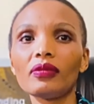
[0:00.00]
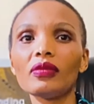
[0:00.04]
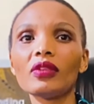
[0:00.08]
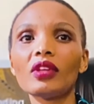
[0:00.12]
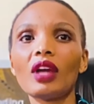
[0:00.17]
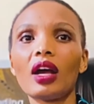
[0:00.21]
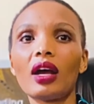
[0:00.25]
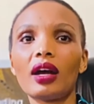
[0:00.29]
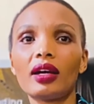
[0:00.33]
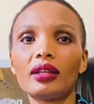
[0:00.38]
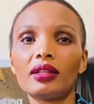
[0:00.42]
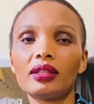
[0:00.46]

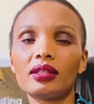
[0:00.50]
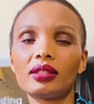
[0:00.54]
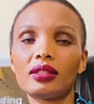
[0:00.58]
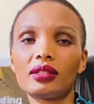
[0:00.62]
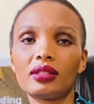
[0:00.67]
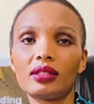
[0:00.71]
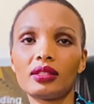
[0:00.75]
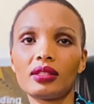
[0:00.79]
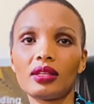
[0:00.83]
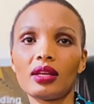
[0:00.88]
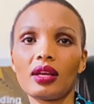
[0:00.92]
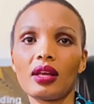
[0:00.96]
and
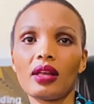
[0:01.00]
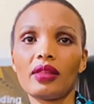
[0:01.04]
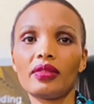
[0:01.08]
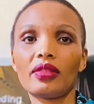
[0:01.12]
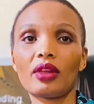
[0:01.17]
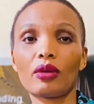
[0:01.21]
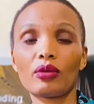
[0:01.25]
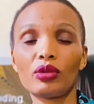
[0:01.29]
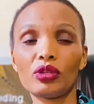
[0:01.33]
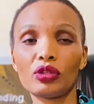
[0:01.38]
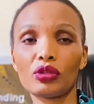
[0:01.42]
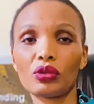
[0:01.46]
the
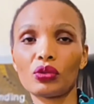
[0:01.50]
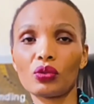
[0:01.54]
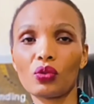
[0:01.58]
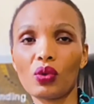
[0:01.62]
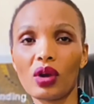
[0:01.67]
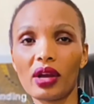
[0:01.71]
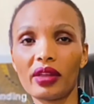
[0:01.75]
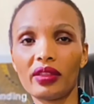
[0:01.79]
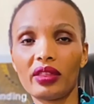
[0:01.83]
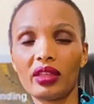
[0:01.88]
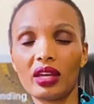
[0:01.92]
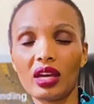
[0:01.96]
reason
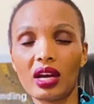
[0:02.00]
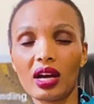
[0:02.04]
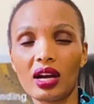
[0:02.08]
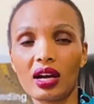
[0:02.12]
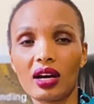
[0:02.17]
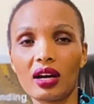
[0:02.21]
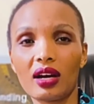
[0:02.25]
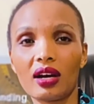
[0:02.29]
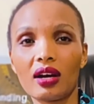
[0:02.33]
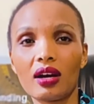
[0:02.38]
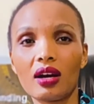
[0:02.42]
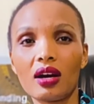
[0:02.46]
why they
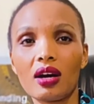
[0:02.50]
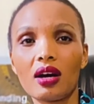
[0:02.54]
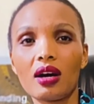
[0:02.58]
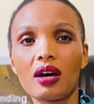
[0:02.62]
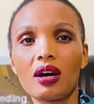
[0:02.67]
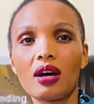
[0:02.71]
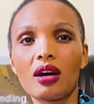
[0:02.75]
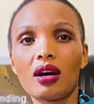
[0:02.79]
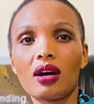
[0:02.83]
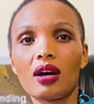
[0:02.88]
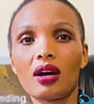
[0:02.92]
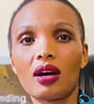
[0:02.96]
are
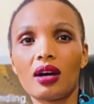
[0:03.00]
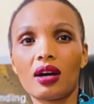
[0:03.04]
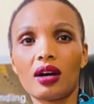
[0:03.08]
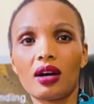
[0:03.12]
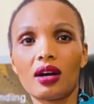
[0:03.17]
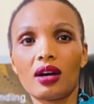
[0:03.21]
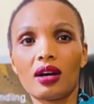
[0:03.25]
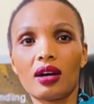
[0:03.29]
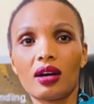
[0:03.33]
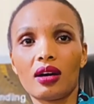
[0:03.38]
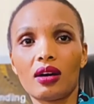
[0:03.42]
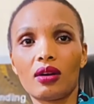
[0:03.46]

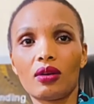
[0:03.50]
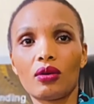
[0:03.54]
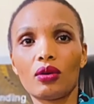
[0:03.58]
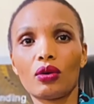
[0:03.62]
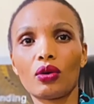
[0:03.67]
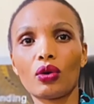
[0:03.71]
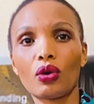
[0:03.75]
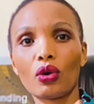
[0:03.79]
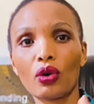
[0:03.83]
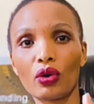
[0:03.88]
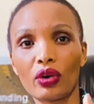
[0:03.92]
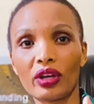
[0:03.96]

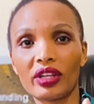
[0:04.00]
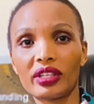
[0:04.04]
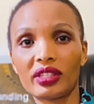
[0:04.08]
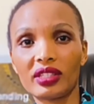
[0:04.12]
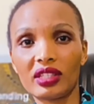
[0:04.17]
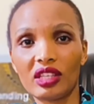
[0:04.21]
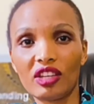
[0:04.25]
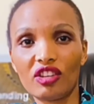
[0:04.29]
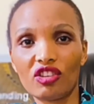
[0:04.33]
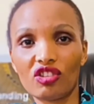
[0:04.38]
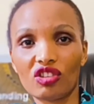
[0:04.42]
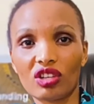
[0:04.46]
always
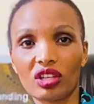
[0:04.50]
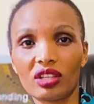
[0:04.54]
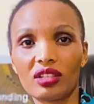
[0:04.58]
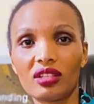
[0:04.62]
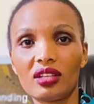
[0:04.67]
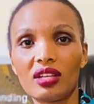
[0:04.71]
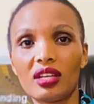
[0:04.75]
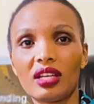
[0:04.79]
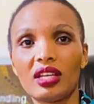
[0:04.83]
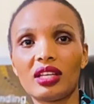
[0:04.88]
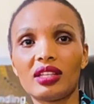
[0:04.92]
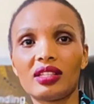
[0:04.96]
injured
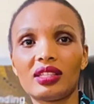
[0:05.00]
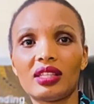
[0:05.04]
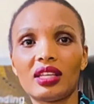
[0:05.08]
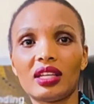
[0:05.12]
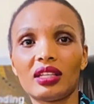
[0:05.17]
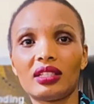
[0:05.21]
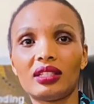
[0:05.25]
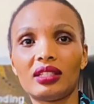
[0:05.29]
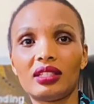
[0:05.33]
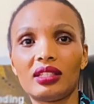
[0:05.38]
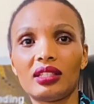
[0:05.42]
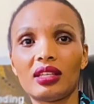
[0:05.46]
is
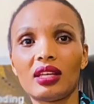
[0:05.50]
that